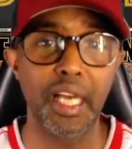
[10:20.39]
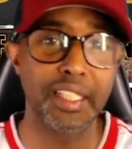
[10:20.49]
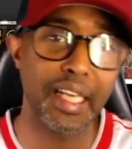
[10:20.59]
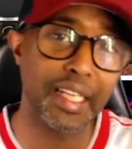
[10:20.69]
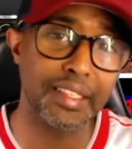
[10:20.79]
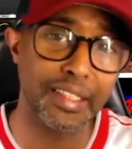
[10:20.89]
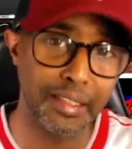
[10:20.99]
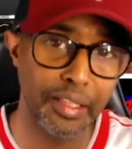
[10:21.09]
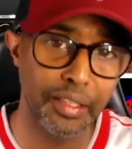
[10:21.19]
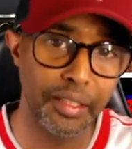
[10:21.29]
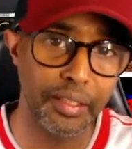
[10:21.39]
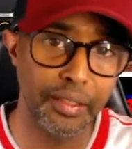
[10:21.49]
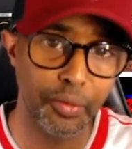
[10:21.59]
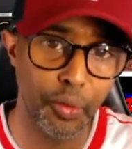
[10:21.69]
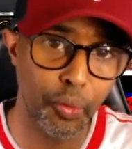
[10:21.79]
Like I said
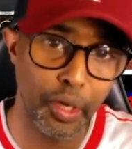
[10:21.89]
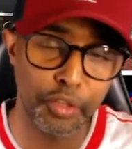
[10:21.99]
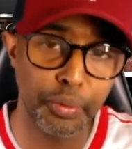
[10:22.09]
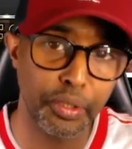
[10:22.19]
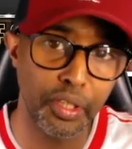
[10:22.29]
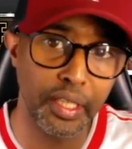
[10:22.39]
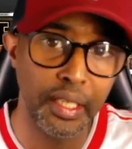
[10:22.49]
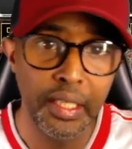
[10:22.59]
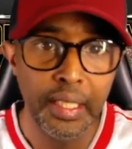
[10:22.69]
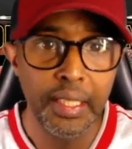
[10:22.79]
when I was speaking earlier,